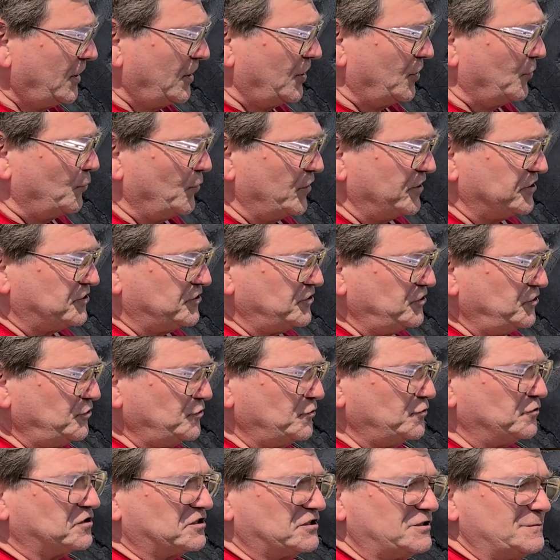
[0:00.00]
which
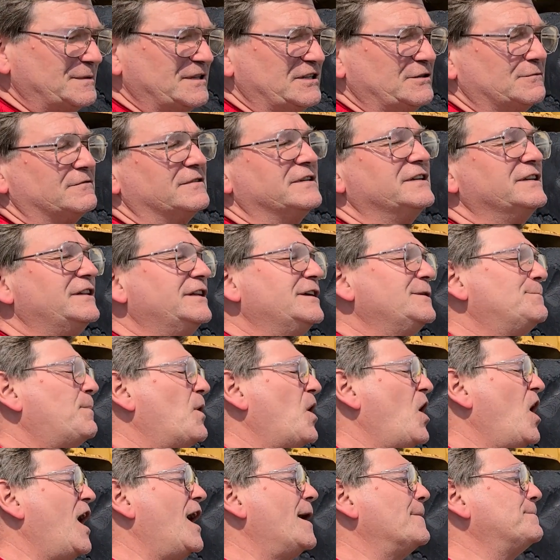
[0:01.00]
used to be really
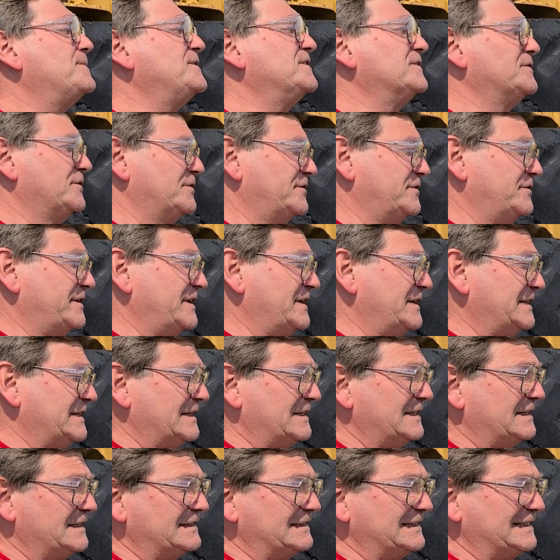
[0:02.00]
popular
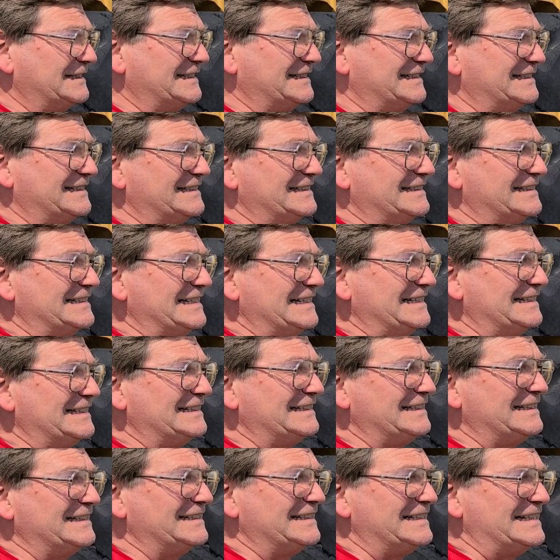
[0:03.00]
uh,
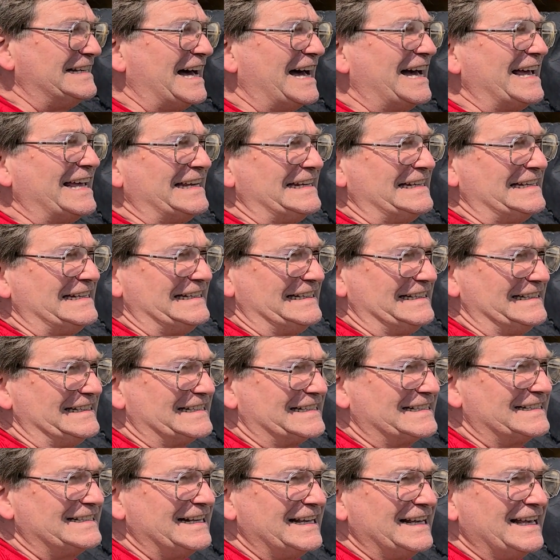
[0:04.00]
in the
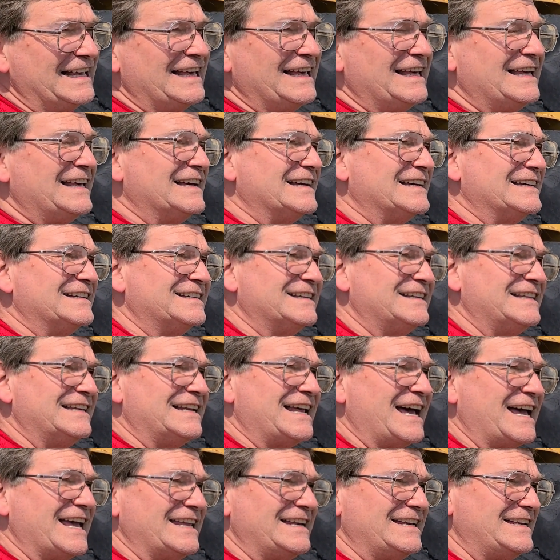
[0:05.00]
90s, because in the
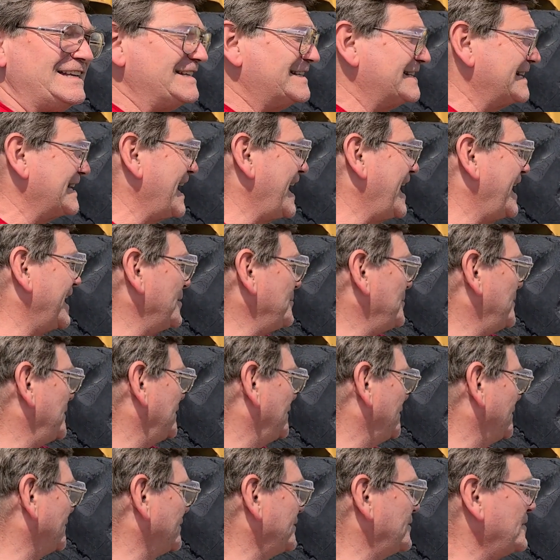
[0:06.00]
90s,
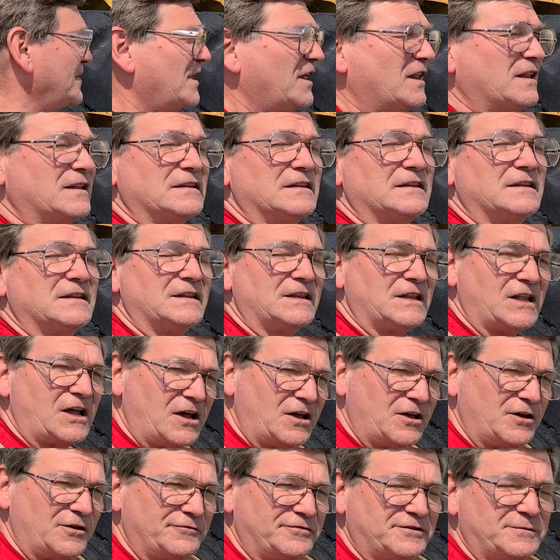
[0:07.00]
Caterpillar
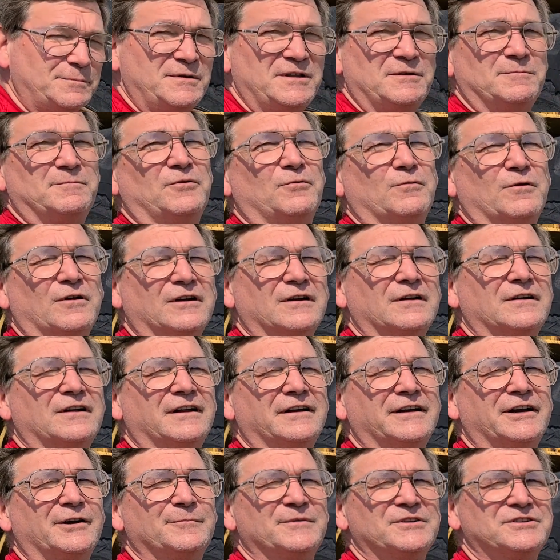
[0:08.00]
loved people working
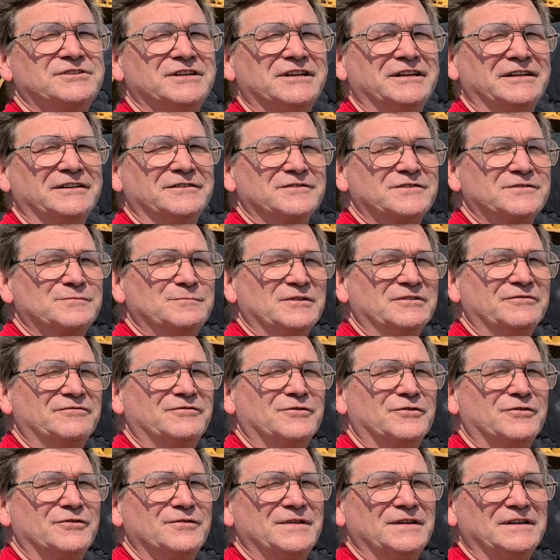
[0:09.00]
on their machines
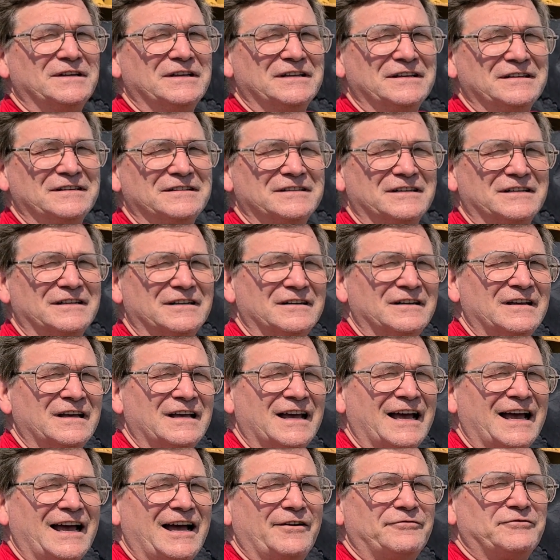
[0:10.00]
before the uh,
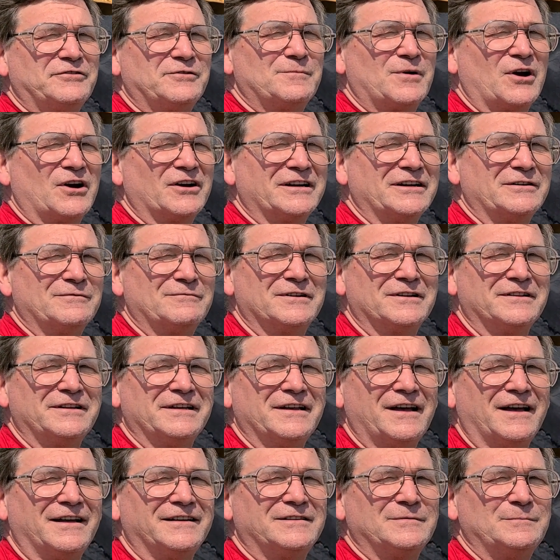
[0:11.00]
aftermarket really
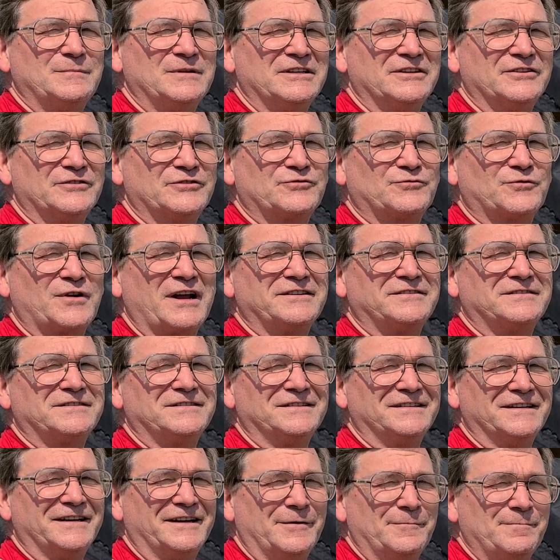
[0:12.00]
got to be a threat to
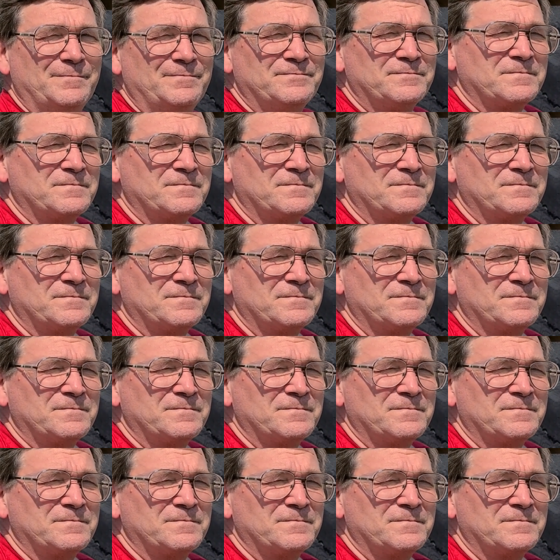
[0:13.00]
them.